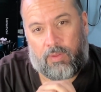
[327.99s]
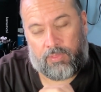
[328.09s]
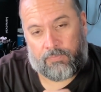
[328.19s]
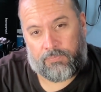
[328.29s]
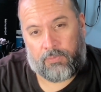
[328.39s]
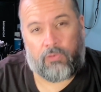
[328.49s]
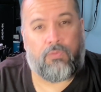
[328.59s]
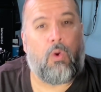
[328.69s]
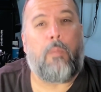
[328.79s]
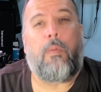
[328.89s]
the first
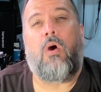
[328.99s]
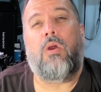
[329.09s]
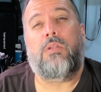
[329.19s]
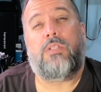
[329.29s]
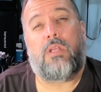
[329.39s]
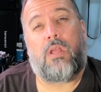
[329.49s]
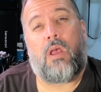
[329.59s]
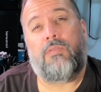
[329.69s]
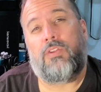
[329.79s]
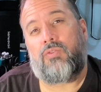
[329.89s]
4 bars
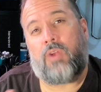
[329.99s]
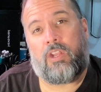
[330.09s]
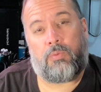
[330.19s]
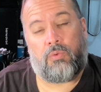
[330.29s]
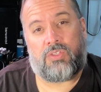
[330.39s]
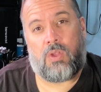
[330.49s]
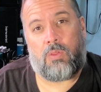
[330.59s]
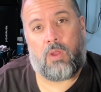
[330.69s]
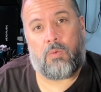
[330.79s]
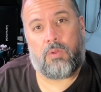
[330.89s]
of the Strange Brew
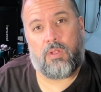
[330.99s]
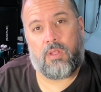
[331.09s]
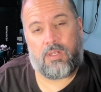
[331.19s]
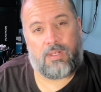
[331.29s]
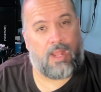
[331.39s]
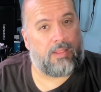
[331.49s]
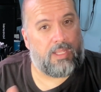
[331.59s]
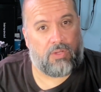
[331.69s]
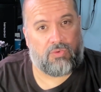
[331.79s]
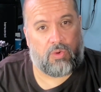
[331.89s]
solo. Not
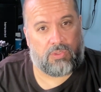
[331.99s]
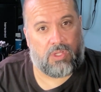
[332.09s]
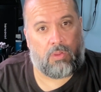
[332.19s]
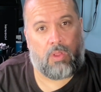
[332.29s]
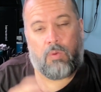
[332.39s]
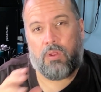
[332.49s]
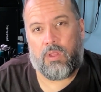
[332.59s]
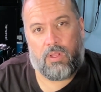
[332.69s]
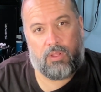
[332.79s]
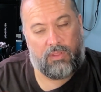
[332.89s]
the intro solo,
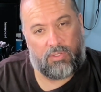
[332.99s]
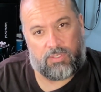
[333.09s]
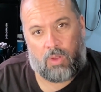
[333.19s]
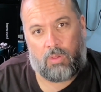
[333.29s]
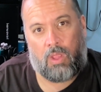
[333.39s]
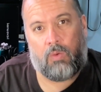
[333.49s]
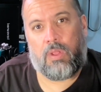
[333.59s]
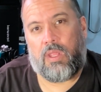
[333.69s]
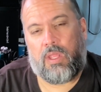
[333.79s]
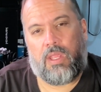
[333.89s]
the
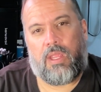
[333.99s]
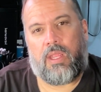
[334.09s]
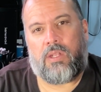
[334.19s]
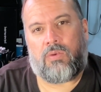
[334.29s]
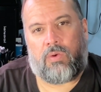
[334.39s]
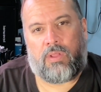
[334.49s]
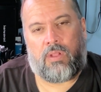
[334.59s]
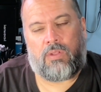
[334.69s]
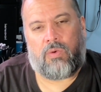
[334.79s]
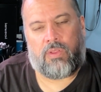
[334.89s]
solo during
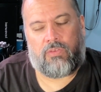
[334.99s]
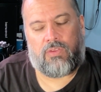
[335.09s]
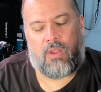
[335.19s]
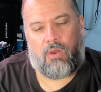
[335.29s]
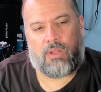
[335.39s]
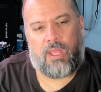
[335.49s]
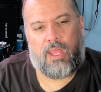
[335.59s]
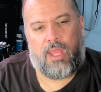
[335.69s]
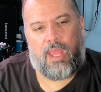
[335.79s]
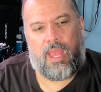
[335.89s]
the song.
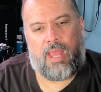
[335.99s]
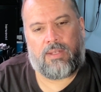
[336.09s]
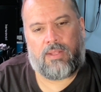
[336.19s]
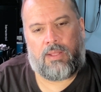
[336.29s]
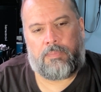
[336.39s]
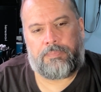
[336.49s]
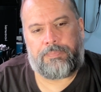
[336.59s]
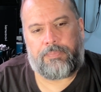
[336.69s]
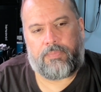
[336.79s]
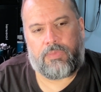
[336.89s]

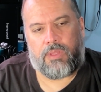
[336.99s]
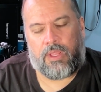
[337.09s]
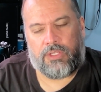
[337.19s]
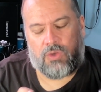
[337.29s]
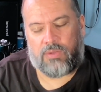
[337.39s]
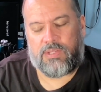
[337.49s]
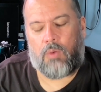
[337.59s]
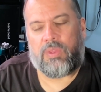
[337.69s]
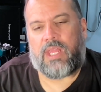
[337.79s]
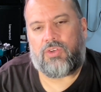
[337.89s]
And he starts
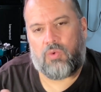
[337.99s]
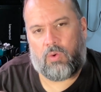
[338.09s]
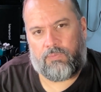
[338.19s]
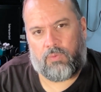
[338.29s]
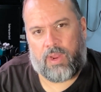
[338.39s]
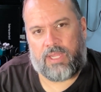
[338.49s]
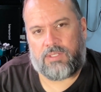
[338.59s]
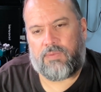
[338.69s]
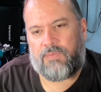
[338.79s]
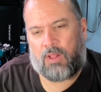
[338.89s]
out with that short
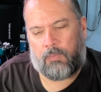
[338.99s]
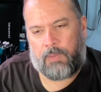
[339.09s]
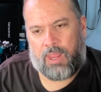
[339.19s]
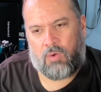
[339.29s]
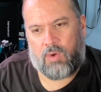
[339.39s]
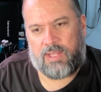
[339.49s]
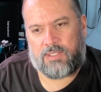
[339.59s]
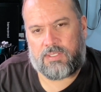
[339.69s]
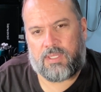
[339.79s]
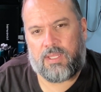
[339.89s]
phrase, followed by a rest.